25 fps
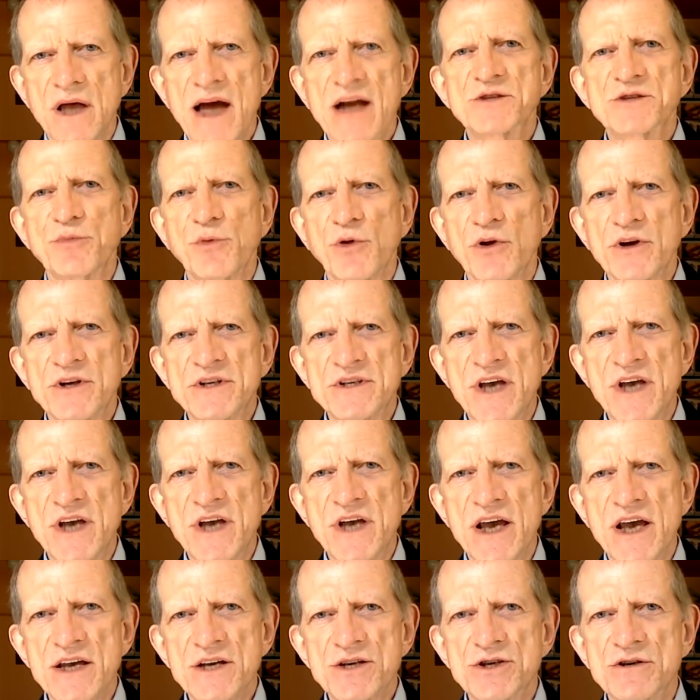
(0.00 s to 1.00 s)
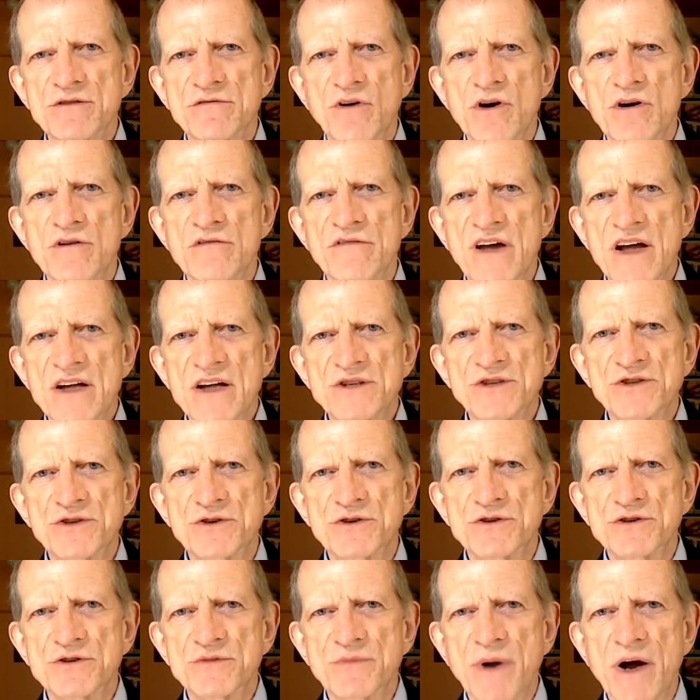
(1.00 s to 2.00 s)
exploitation of our
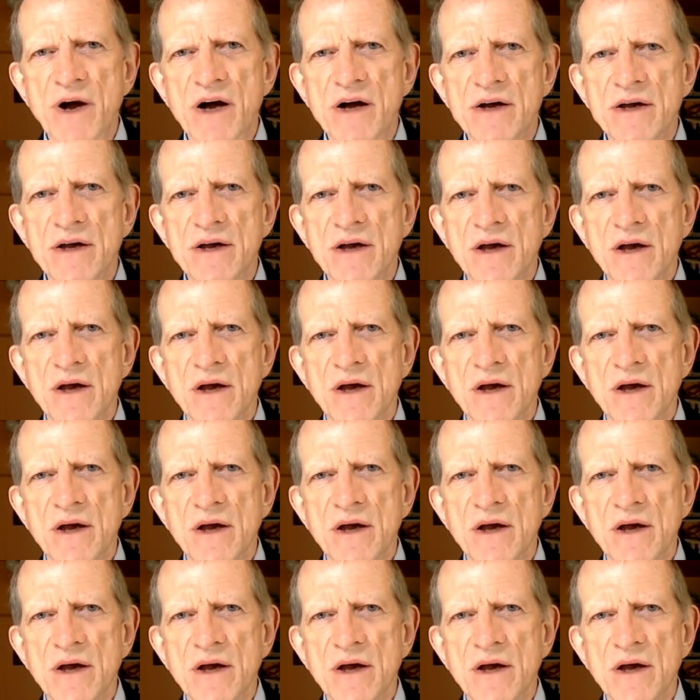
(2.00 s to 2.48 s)
investors by